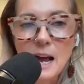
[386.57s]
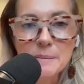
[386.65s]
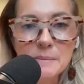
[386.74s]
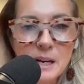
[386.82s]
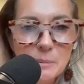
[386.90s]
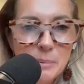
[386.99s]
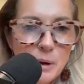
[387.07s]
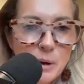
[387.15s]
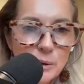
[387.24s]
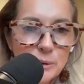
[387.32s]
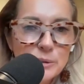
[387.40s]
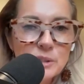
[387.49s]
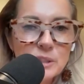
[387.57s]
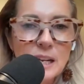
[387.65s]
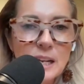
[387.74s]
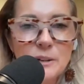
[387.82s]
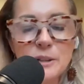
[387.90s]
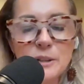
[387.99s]
I'm not opposed,
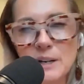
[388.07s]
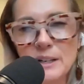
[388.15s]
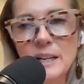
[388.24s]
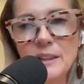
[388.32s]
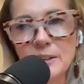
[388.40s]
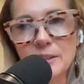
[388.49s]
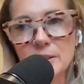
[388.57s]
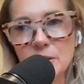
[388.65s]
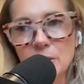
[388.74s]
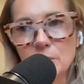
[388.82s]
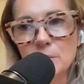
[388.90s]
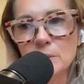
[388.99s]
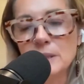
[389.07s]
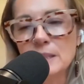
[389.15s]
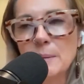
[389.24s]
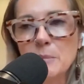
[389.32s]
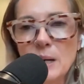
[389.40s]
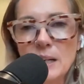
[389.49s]
and I know you aren't either, to
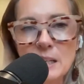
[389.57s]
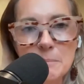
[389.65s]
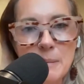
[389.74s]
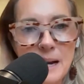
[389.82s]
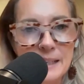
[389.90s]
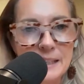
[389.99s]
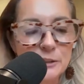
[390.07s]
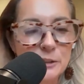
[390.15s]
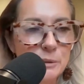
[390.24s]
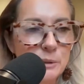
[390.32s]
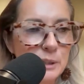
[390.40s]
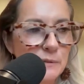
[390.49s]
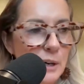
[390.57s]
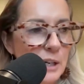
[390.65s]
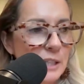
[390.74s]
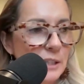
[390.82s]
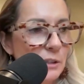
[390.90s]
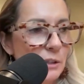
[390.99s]
somewhat combining the two as
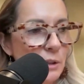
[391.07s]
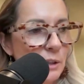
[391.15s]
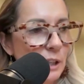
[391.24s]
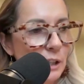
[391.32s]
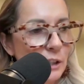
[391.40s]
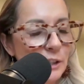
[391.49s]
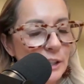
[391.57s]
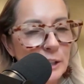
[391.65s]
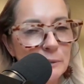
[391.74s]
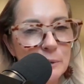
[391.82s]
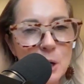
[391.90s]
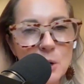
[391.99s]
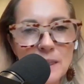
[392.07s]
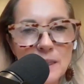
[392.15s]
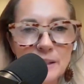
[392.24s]
far as you're going to learn and grow,